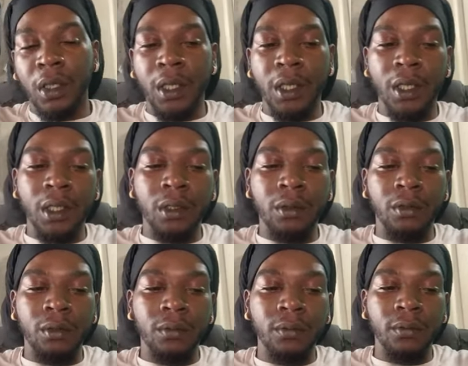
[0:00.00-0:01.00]
And
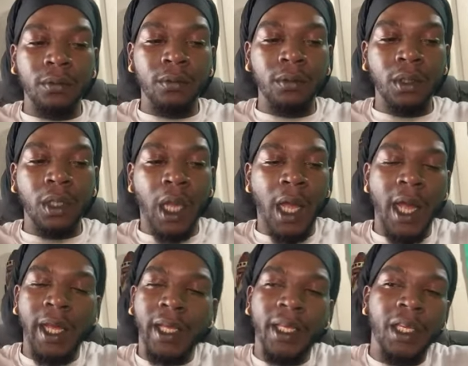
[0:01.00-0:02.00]

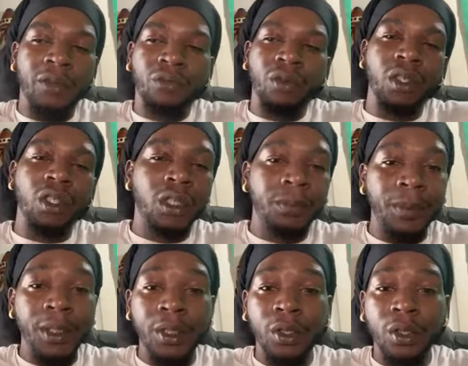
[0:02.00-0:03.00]
I can't really
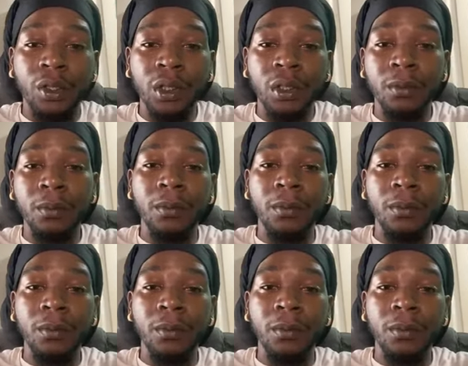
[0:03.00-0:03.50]
speak on them